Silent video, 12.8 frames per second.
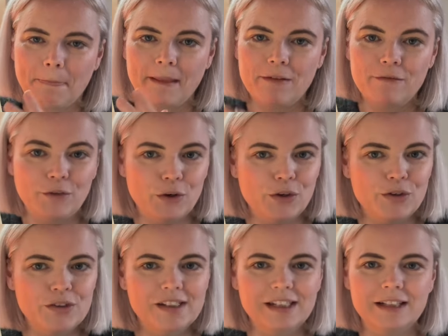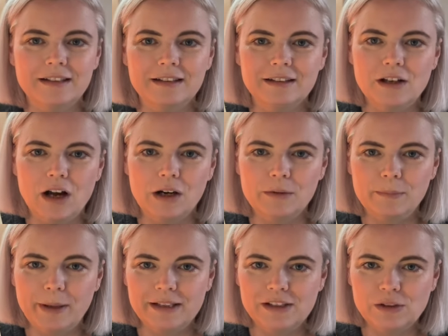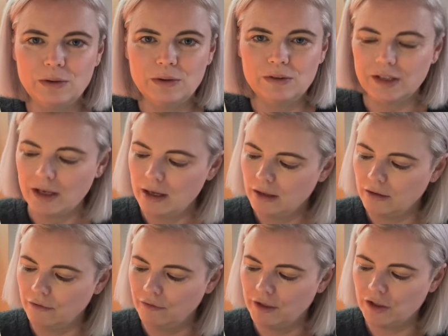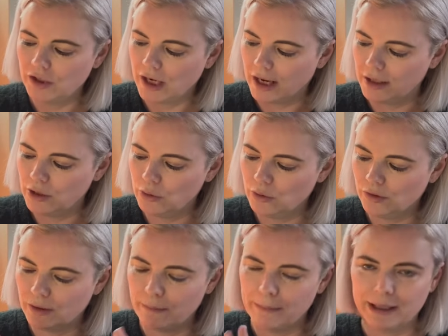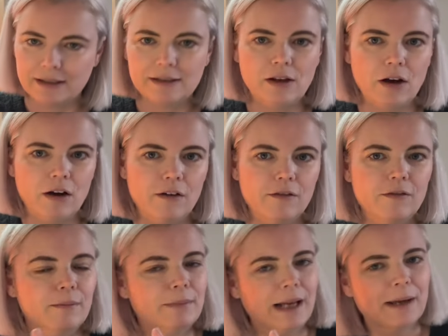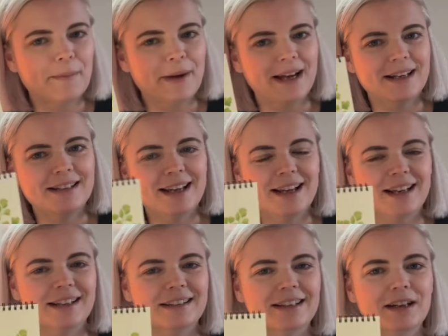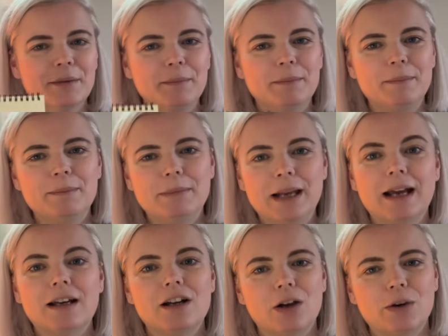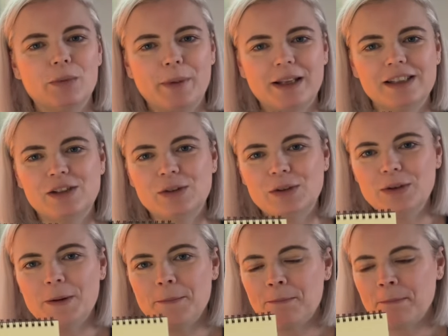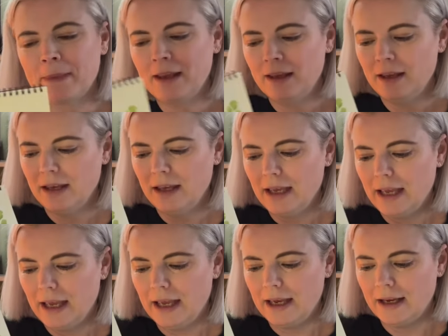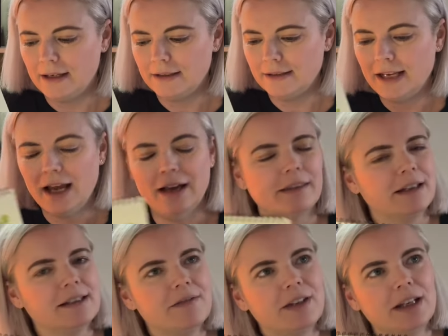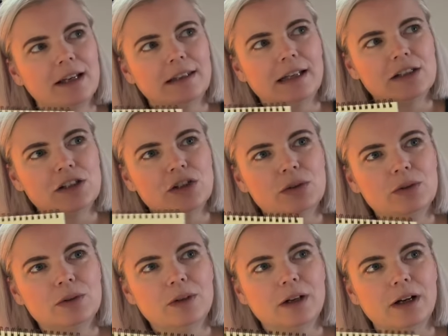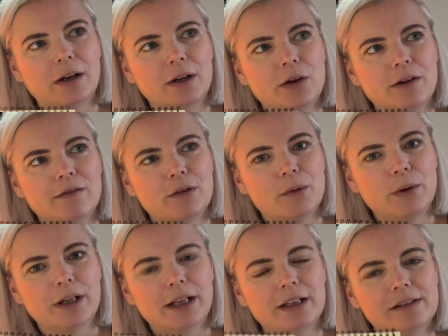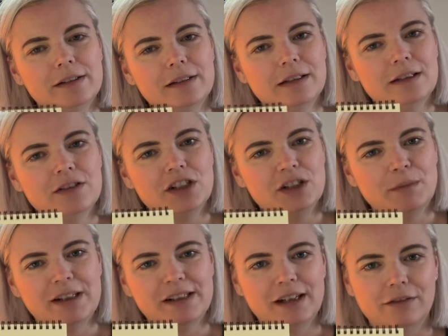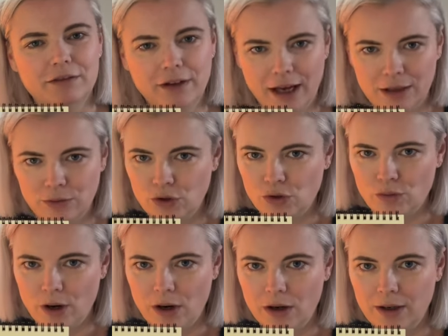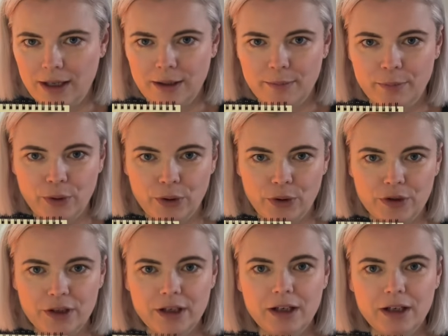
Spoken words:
ferns in colored pencils. The finch, I used a mix of black pen and black colored pencil. And yeah, that's something I'd like to do going forward, is teach myself how to draw a bird